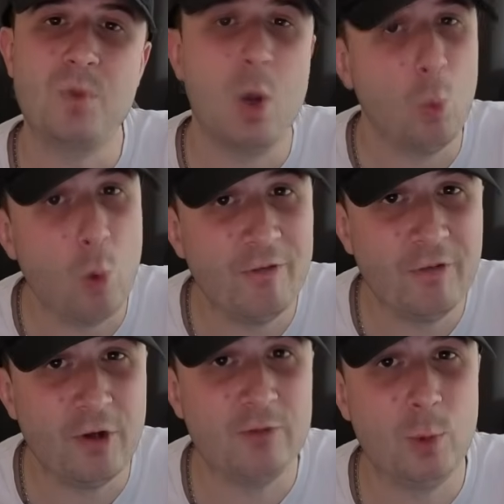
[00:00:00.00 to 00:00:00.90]

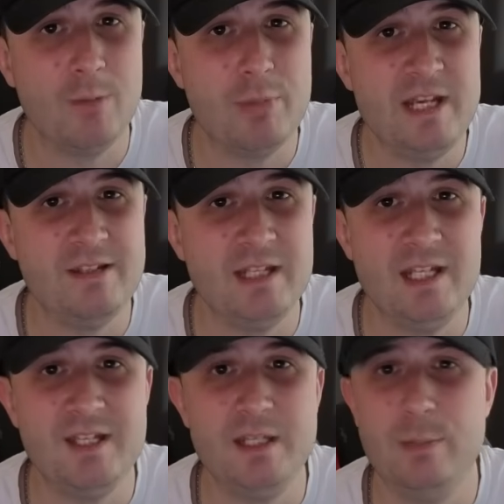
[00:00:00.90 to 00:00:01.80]
151
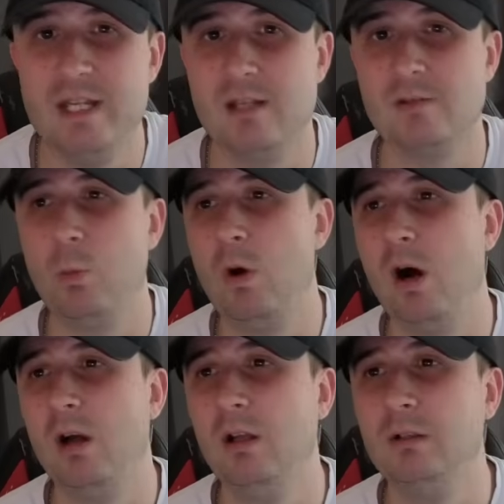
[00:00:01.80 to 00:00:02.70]
PC ETB is
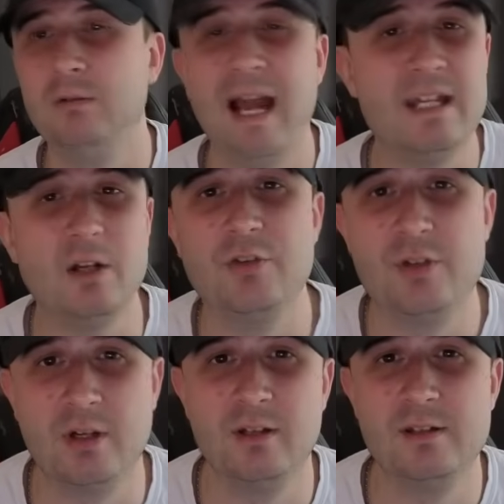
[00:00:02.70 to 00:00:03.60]
what?
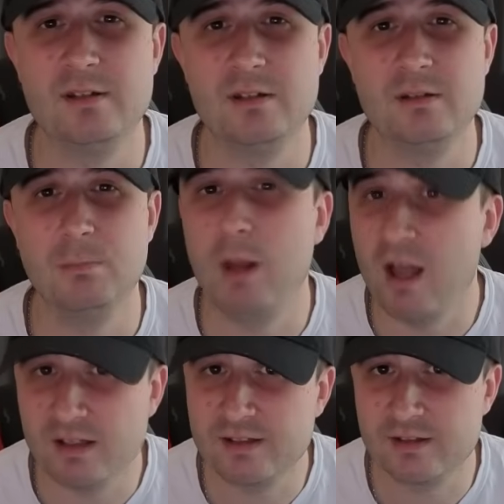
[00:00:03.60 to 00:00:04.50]
$800
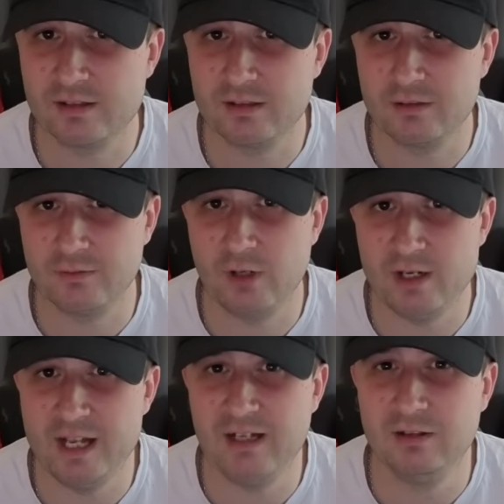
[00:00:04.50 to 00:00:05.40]
plus
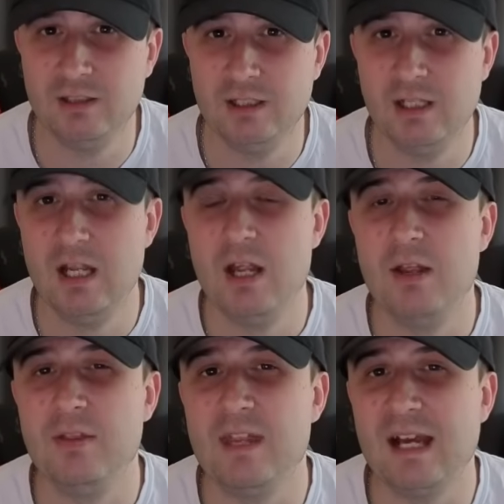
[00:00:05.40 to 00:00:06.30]
right now?
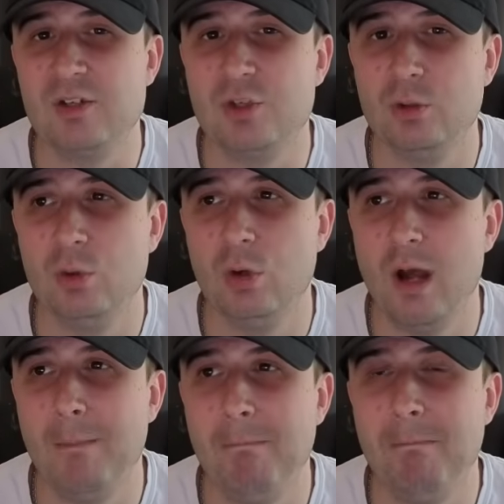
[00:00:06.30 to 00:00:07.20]
The actual
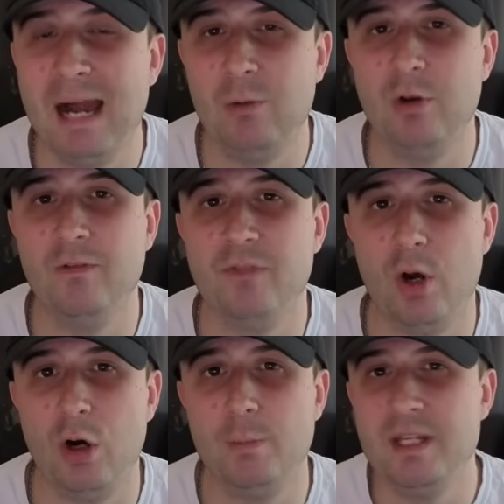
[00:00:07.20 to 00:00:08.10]
amount of the
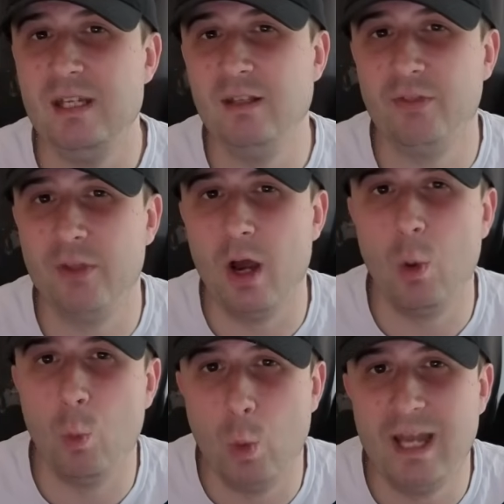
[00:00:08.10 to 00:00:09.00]
hobby that are
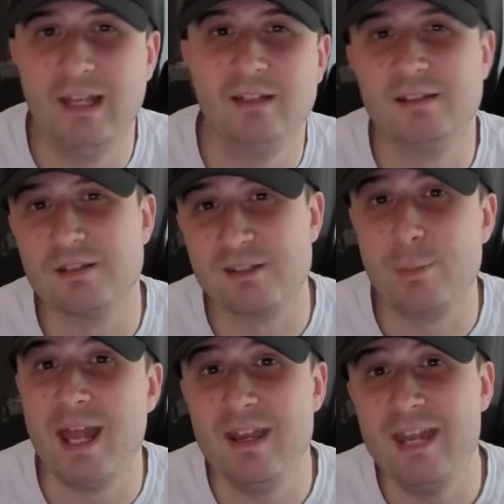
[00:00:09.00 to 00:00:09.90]
willing to spend